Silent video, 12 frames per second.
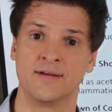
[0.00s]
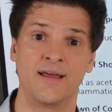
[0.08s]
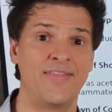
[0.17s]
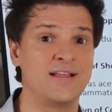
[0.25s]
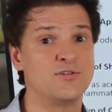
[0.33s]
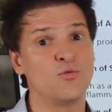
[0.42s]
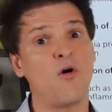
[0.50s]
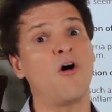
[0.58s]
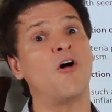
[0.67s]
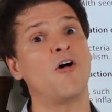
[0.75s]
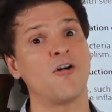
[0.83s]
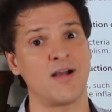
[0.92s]
And they do
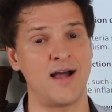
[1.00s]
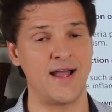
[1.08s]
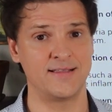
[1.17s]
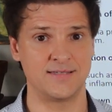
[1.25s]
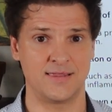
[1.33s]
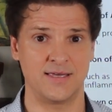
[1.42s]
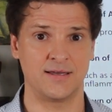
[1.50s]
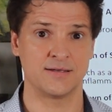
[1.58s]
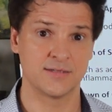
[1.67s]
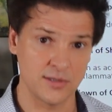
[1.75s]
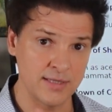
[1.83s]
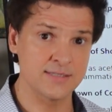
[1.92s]
all kinds of things.
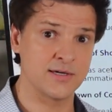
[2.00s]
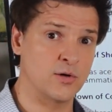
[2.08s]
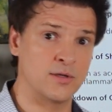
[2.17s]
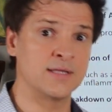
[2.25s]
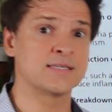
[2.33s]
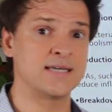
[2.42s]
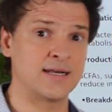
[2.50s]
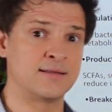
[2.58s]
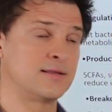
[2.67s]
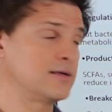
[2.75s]
So let's get into